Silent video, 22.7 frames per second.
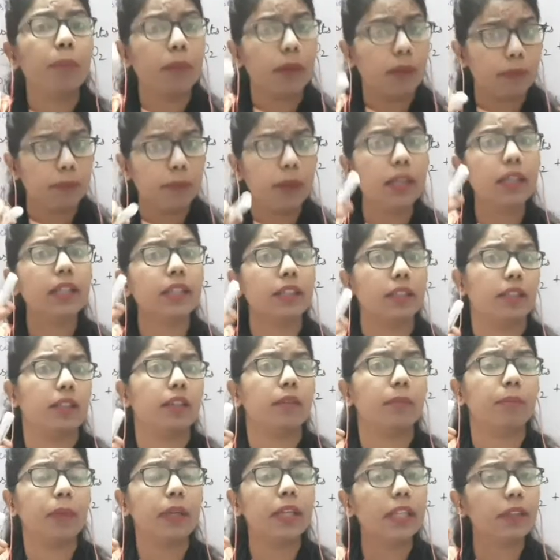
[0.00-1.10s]
But
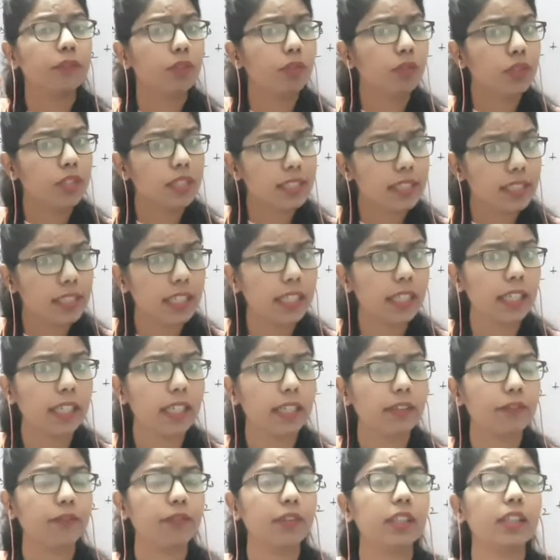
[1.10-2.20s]
if you will see
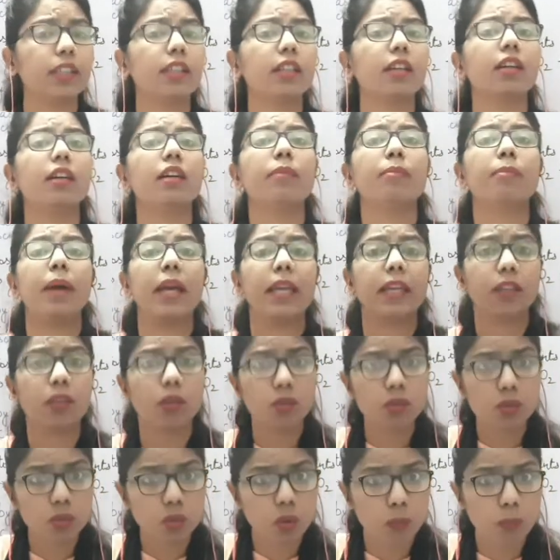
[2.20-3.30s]
with the
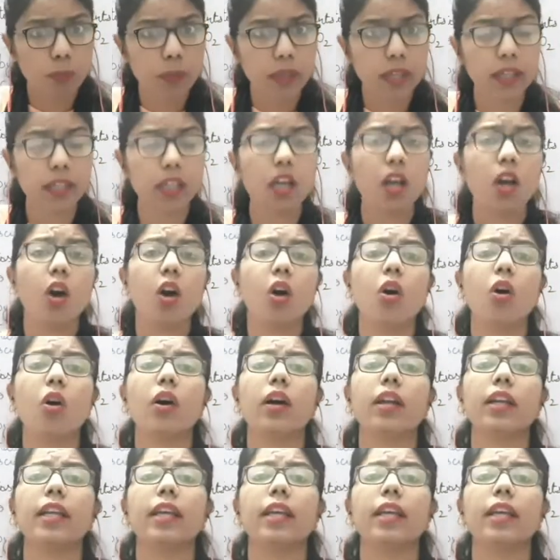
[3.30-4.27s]
microscopic or